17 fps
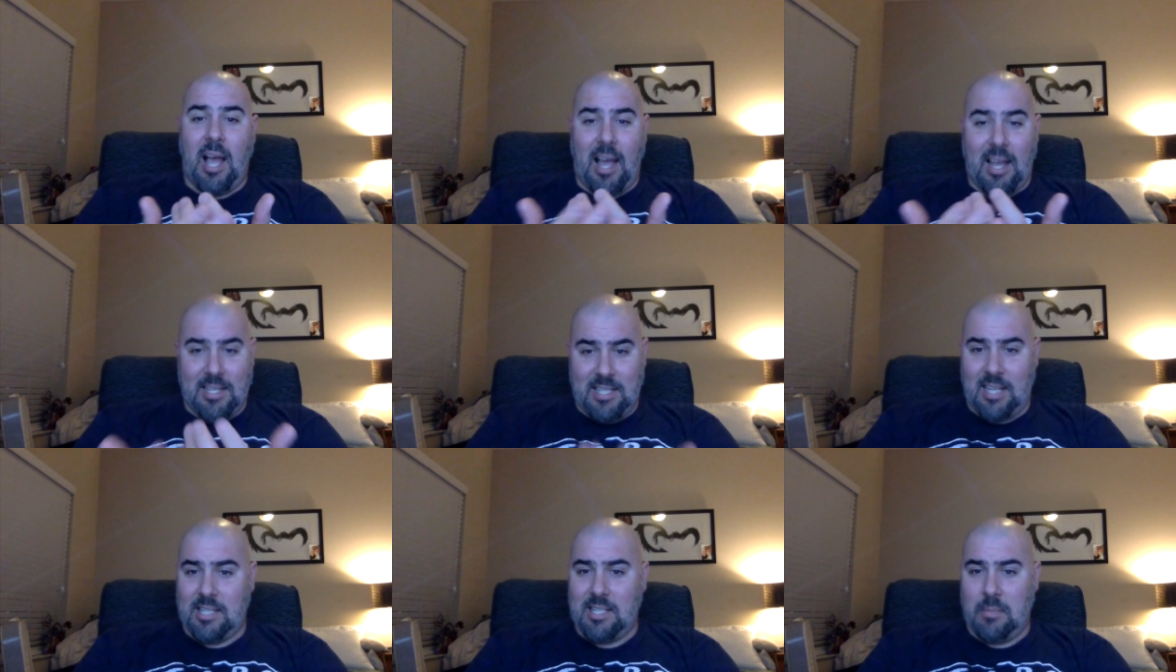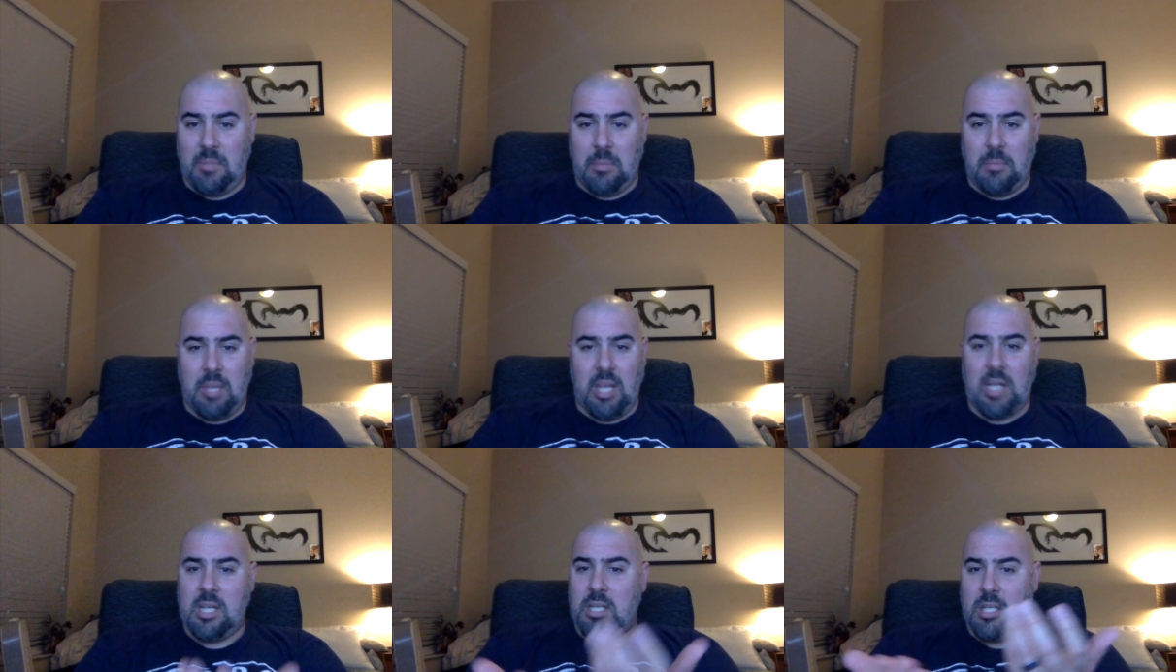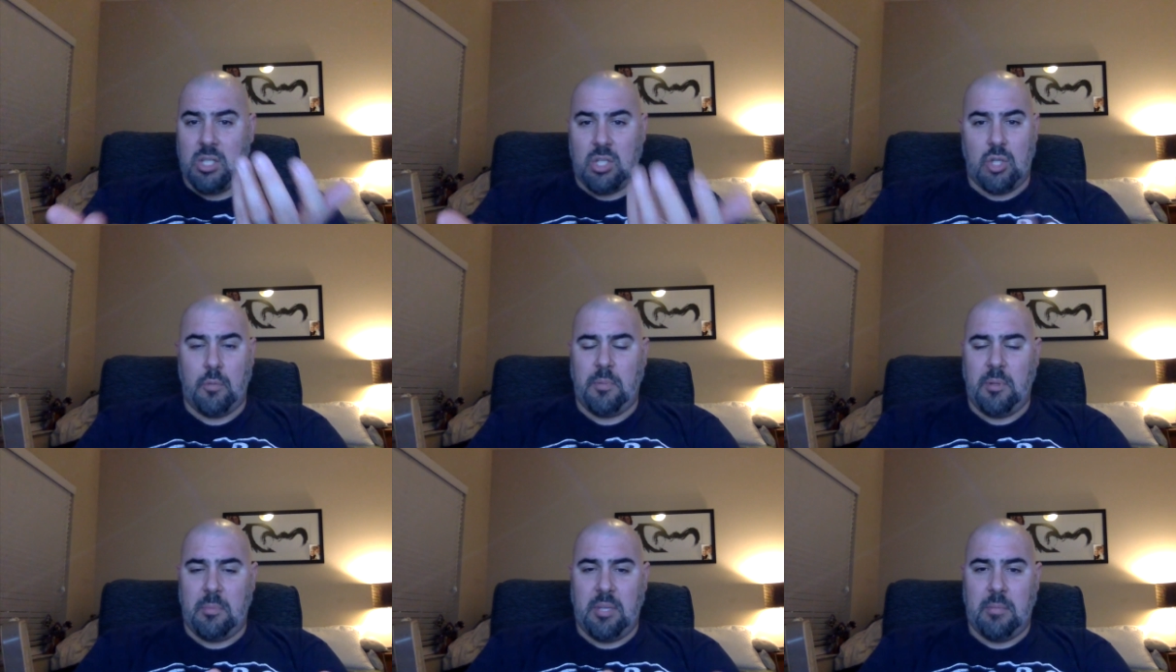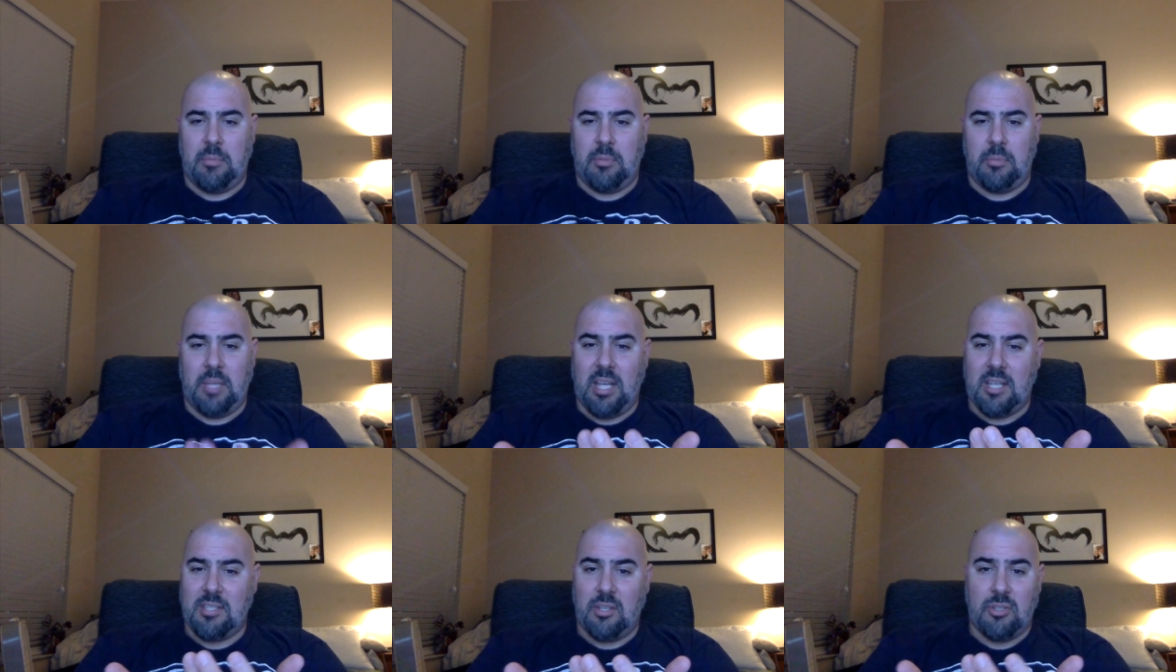I tend to be mean to stupid people
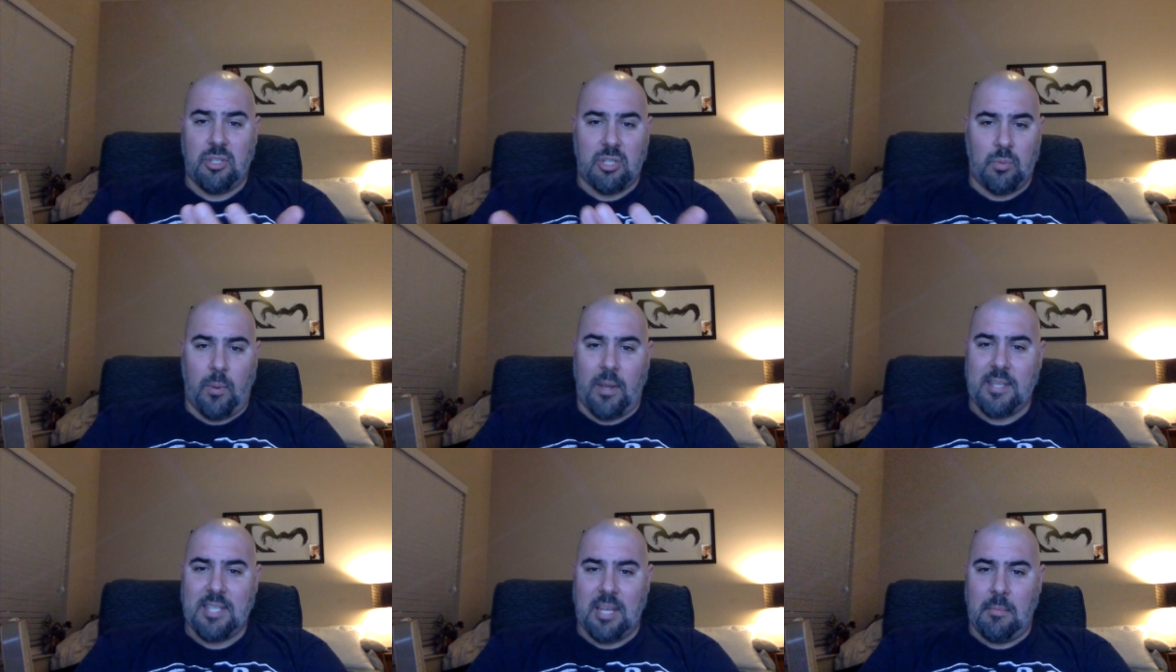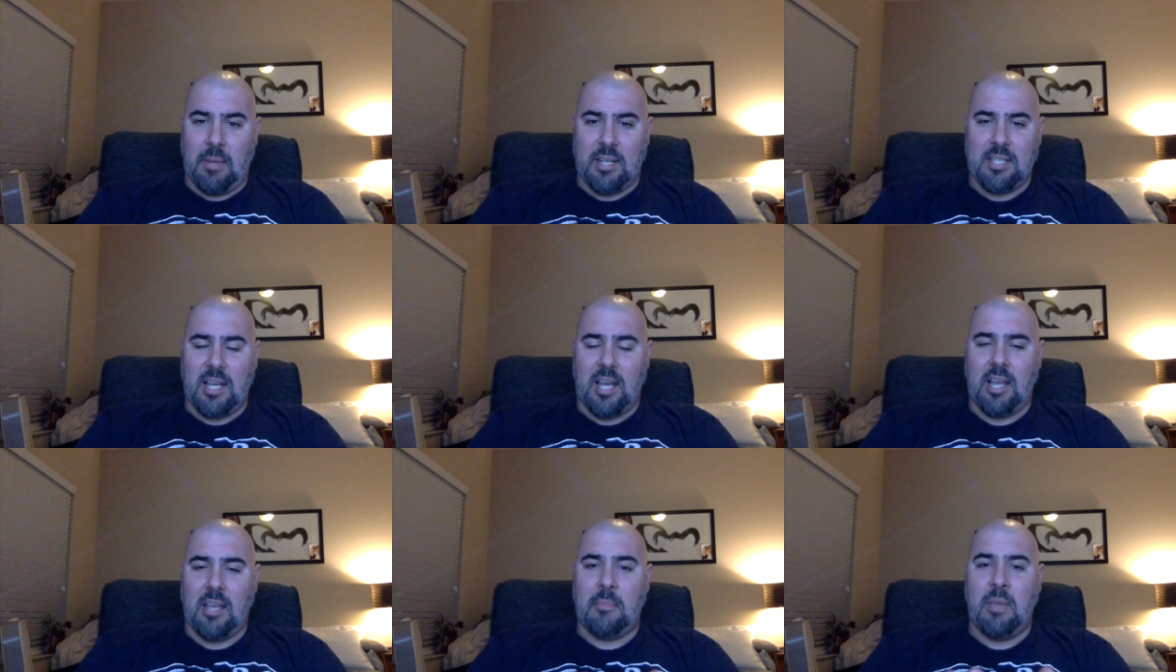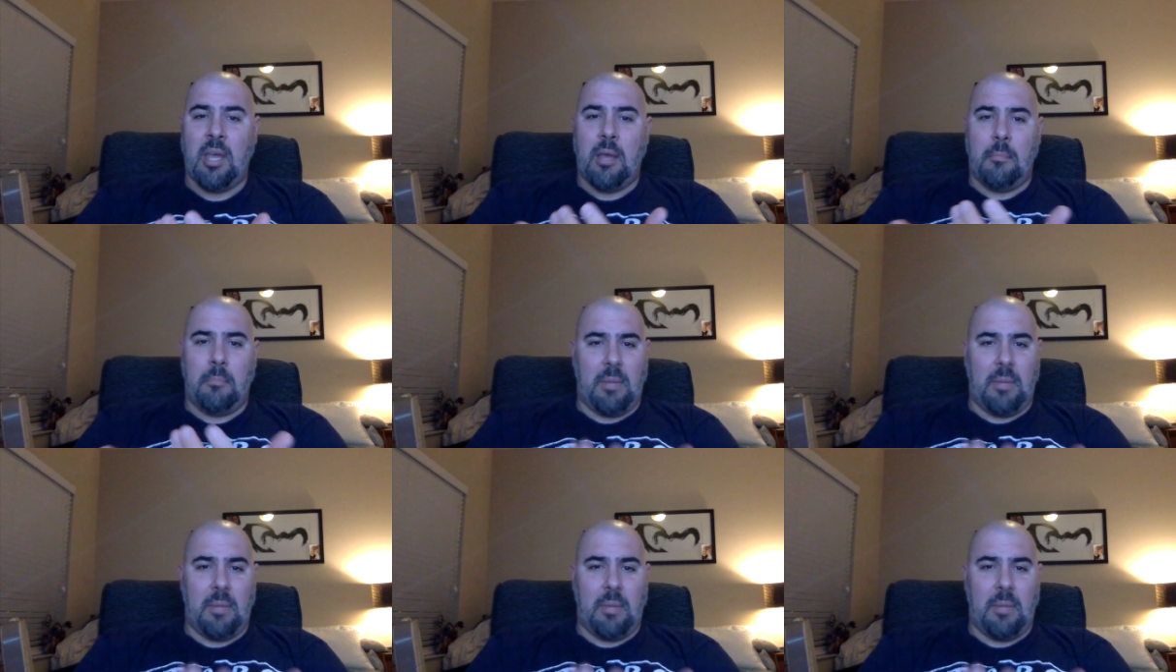because they're just wasting my time.